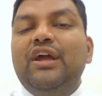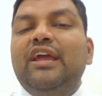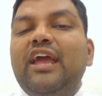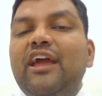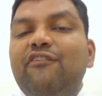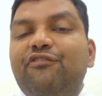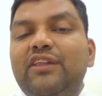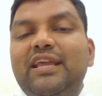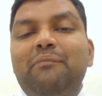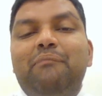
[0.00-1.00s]

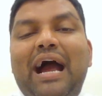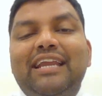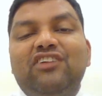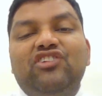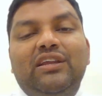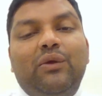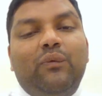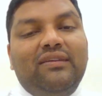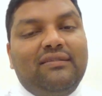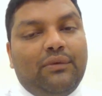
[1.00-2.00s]
carefully managing the
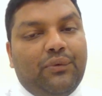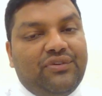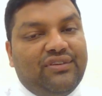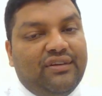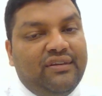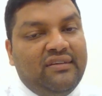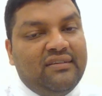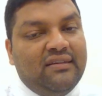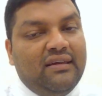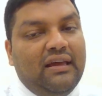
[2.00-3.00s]

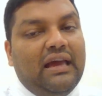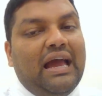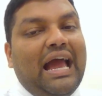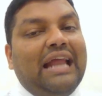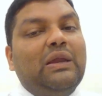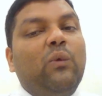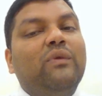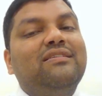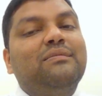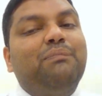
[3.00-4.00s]
resources and
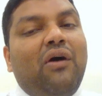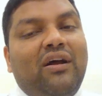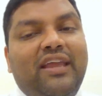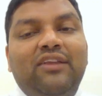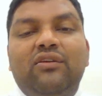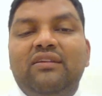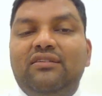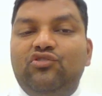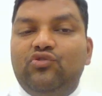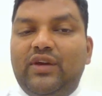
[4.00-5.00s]
responding to the
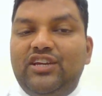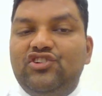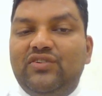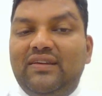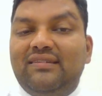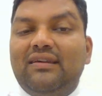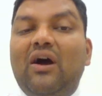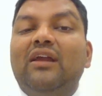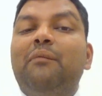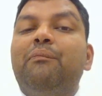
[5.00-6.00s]
situations
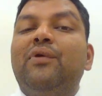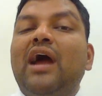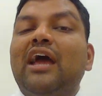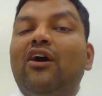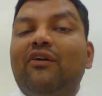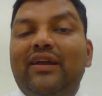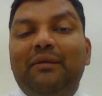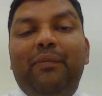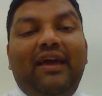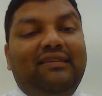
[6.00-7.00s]
on a
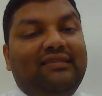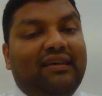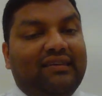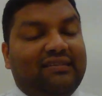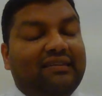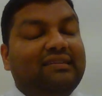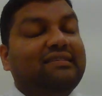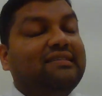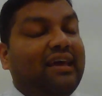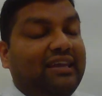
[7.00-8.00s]
priority basis,
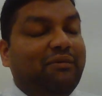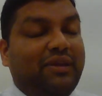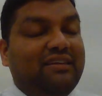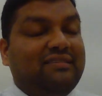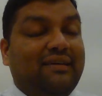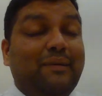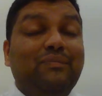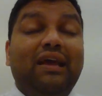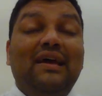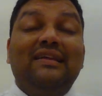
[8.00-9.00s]
said the minister.
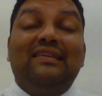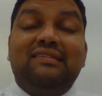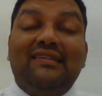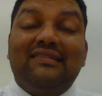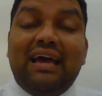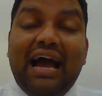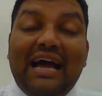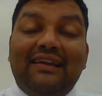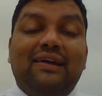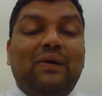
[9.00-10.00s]
This is
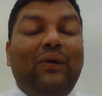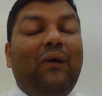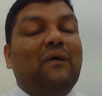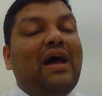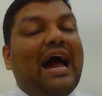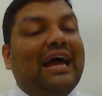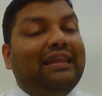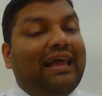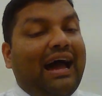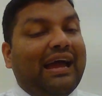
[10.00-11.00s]
another core
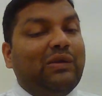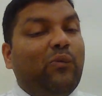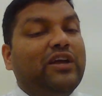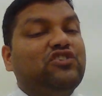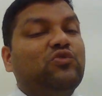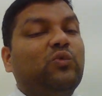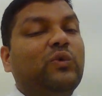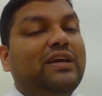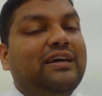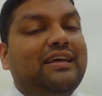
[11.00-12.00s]
highlight which
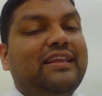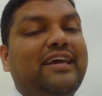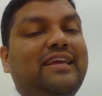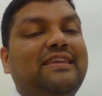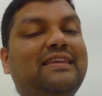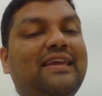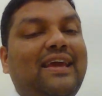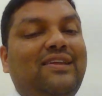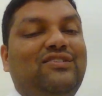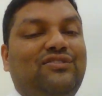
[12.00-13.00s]
really
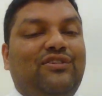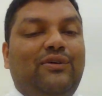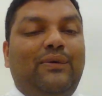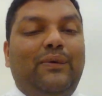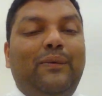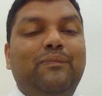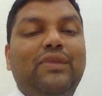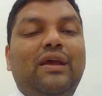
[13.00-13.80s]
needs to